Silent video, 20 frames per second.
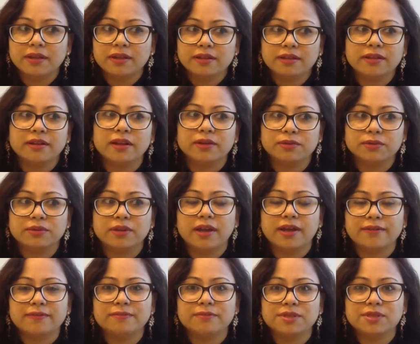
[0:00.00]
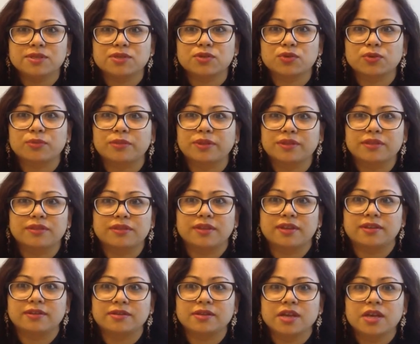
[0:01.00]
then I would have missed
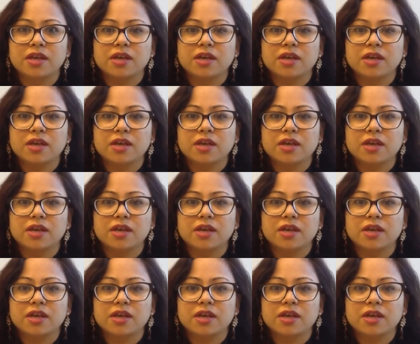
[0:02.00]
anything.